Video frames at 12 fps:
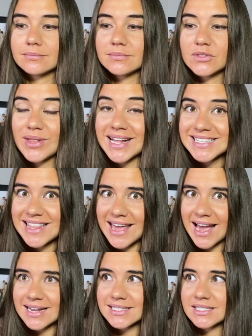So that's
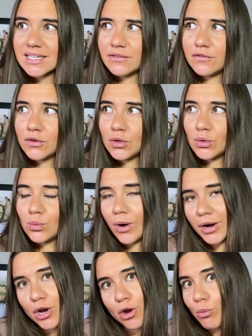that. If you
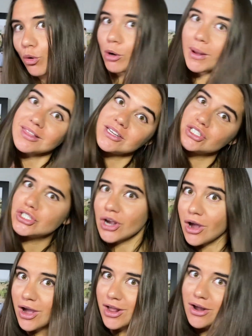want to know more about the
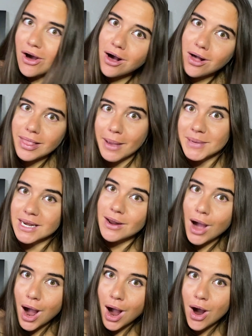journal, let me
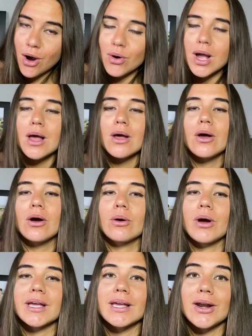know.
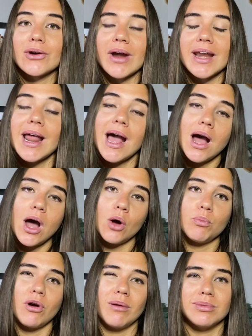Working on it right now,
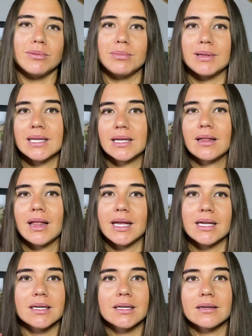probably
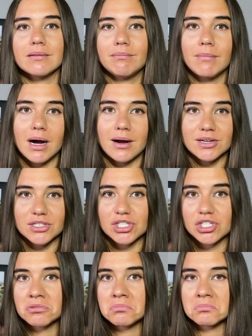like
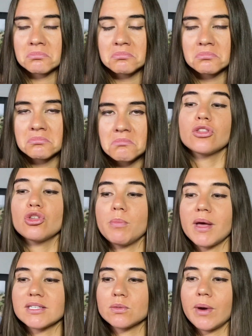March. The
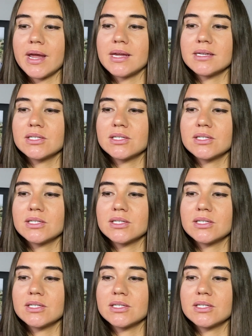best way